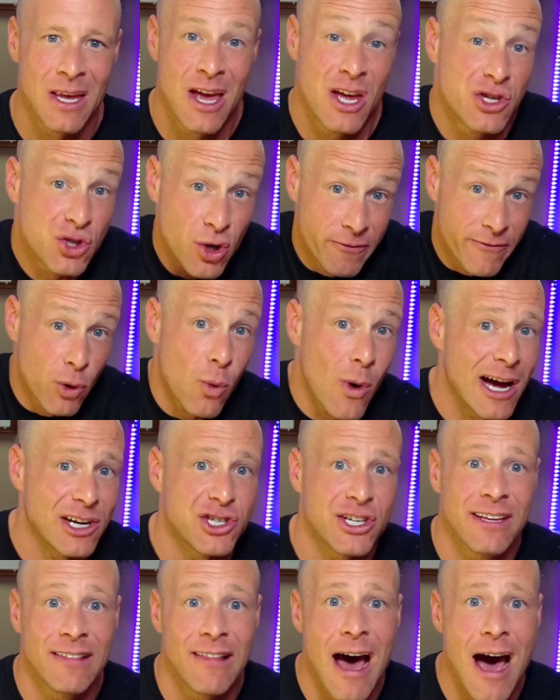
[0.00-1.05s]
So if you're
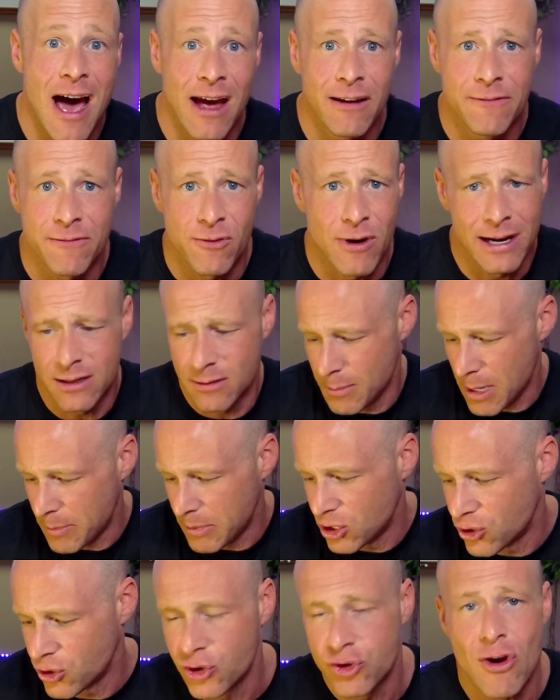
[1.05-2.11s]
watching live, right, maybe
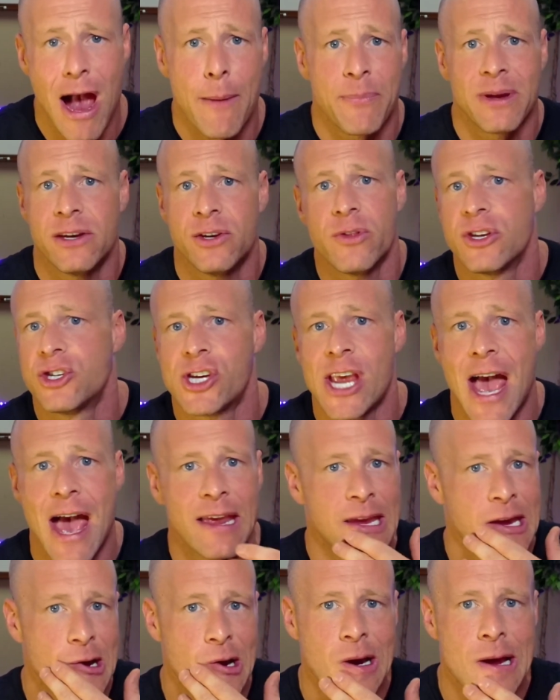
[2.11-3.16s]
you drop into the chat
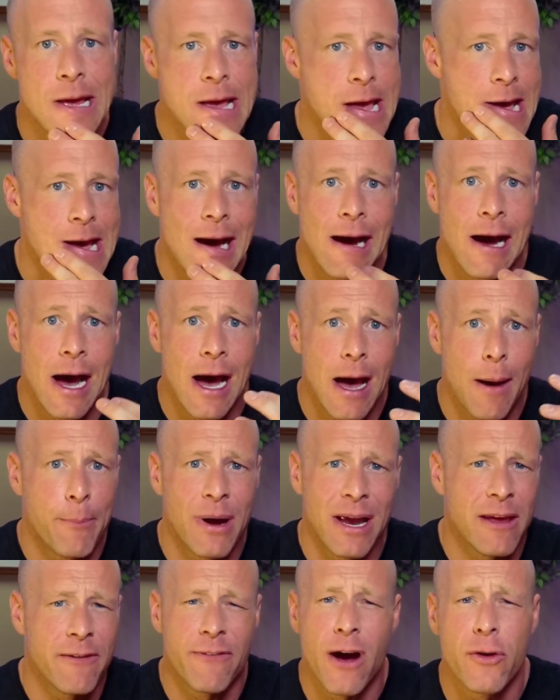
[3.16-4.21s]
here.
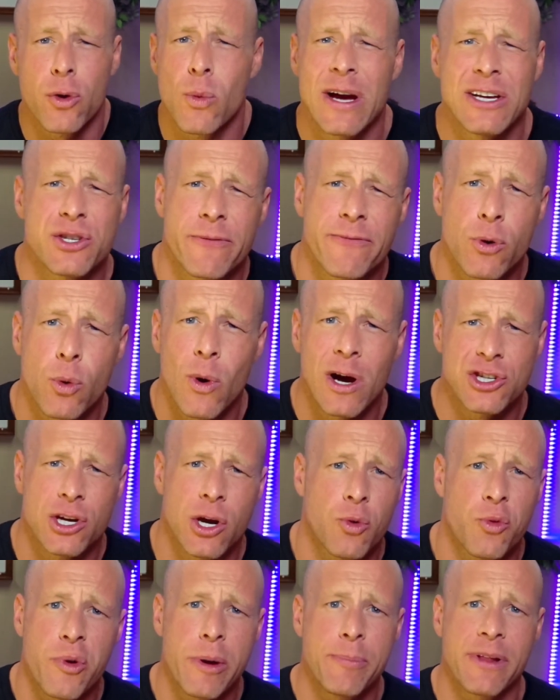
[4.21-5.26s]
But if you're watching a
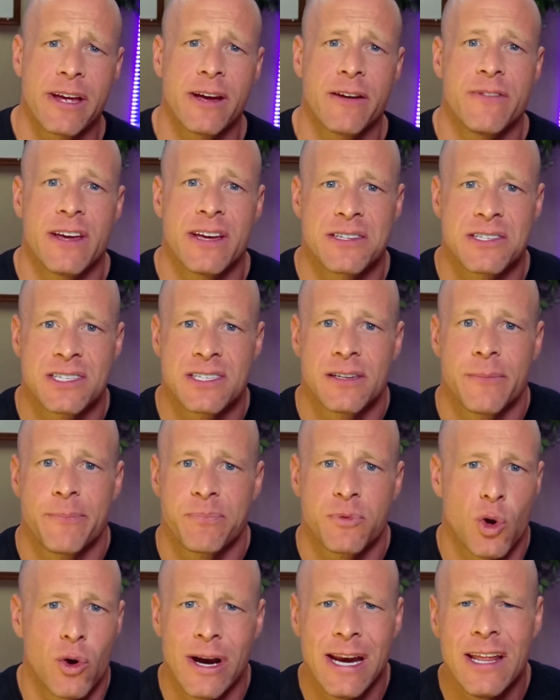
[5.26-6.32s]
replay of this
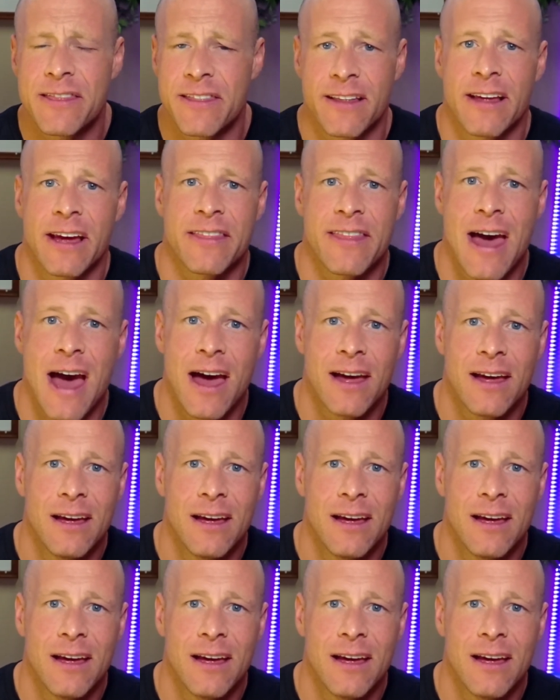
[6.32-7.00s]
or anything like that,